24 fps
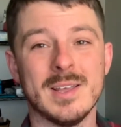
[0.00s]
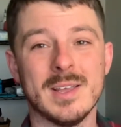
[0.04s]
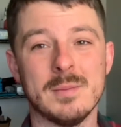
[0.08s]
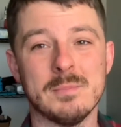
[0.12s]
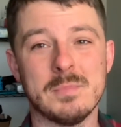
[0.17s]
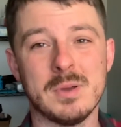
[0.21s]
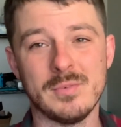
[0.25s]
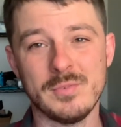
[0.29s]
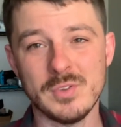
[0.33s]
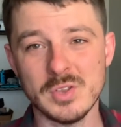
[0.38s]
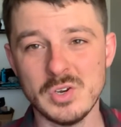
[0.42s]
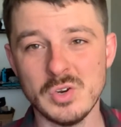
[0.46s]

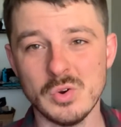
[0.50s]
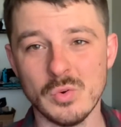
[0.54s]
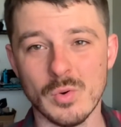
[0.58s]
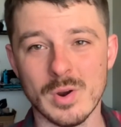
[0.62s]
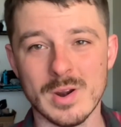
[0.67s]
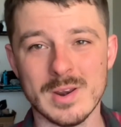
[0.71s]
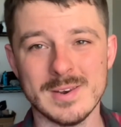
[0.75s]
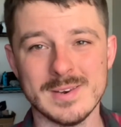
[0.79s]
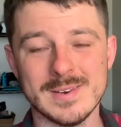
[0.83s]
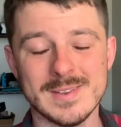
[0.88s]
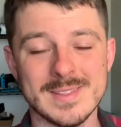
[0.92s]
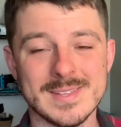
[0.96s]
But if you do run
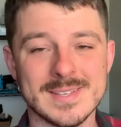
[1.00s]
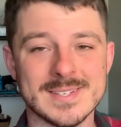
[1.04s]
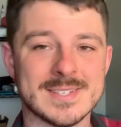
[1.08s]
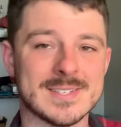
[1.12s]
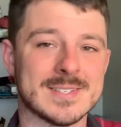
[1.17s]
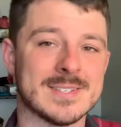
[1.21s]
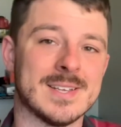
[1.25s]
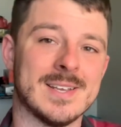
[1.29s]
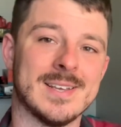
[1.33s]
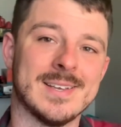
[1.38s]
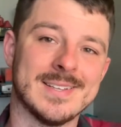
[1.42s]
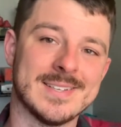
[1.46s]
into
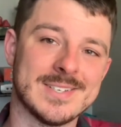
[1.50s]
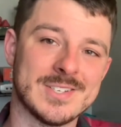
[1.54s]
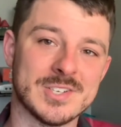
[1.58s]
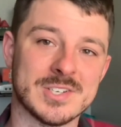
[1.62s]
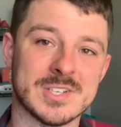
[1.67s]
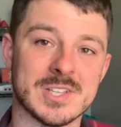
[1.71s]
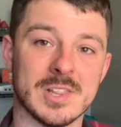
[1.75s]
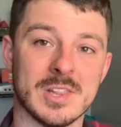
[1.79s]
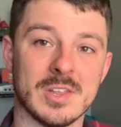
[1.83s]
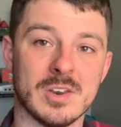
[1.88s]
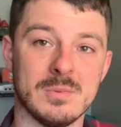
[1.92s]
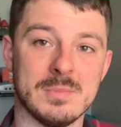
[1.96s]
this, it's just
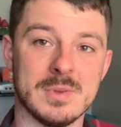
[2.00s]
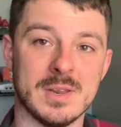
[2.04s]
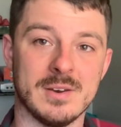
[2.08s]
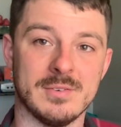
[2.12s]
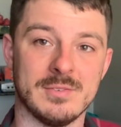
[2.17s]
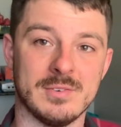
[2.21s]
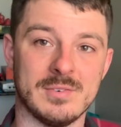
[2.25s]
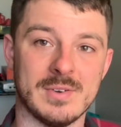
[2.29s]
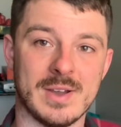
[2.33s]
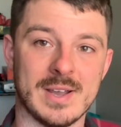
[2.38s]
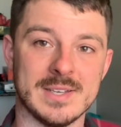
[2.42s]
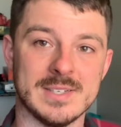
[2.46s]
a little bit of
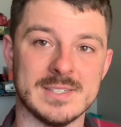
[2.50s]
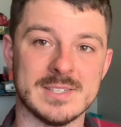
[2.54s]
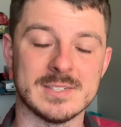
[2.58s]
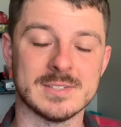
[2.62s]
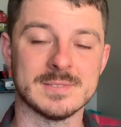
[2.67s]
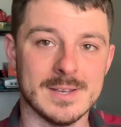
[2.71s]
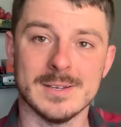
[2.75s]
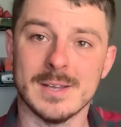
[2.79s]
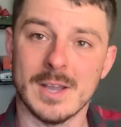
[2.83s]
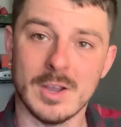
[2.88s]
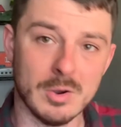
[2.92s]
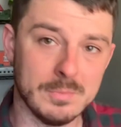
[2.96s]
advice.
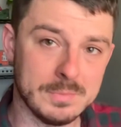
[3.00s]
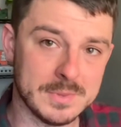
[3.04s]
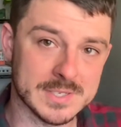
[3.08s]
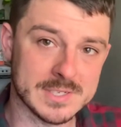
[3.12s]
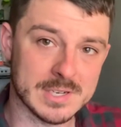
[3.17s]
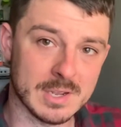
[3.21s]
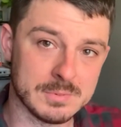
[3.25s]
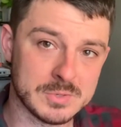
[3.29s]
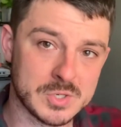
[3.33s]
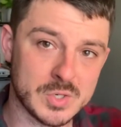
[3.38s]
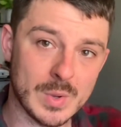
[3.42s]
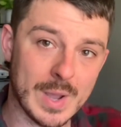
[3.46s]
I hope this
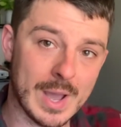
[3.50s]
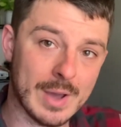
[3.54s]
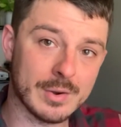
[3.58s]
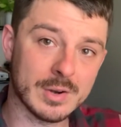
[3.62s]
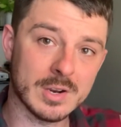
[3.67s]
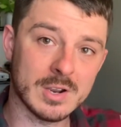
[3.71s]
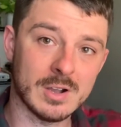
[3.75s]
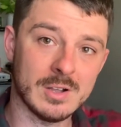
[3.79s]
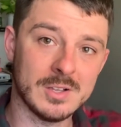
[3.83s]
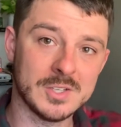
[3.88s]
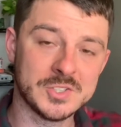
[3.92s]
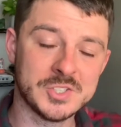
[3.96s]
helps you out,
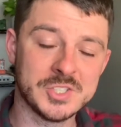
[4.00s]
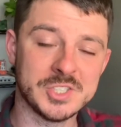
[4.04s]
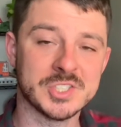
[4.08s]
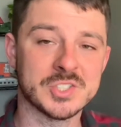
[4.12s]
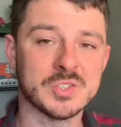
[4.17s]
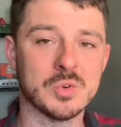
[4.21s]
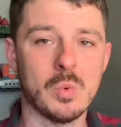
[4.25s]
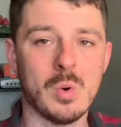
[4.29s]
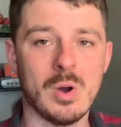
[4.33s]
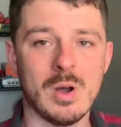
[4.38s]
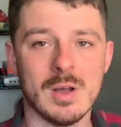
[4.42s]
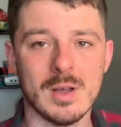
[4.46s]
Ecology
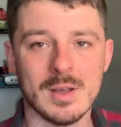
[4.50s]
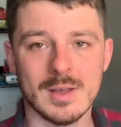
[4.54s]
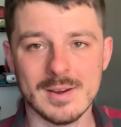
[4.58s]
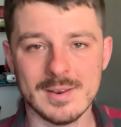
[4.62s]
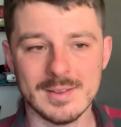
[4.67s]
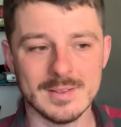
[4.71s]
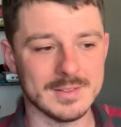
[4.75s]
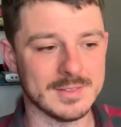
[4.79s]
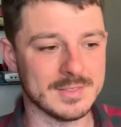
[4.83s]
Squad.